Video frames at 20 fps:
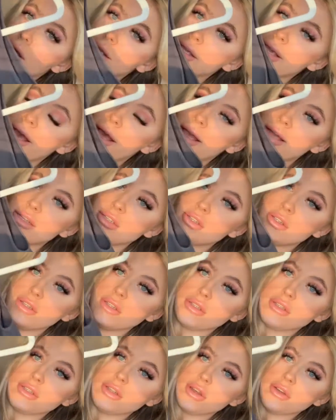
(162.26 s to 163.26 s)
Yeah, it's
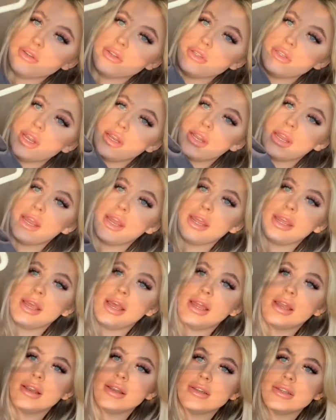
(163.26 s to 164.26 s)
just so stunning
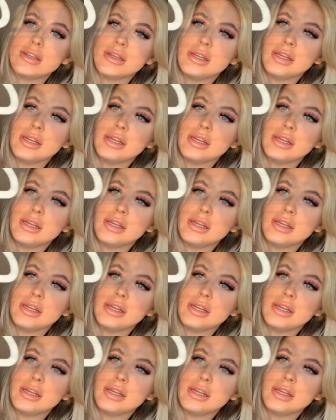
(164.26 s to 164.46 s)
and